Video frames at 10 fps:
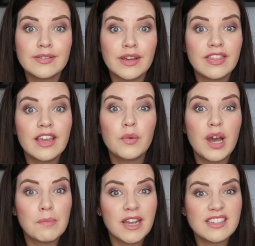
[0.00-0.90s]
so I think
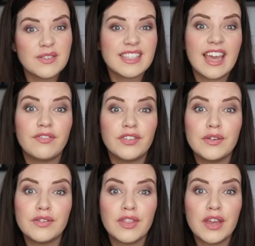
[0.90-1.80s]
what I might do is get a
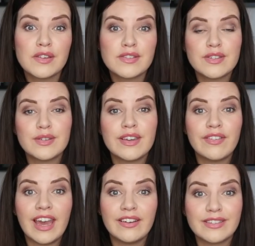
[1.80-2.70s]
few of those to
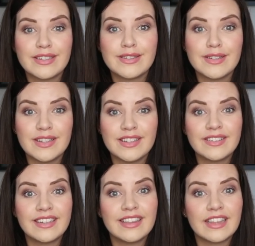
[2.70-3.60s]
give out to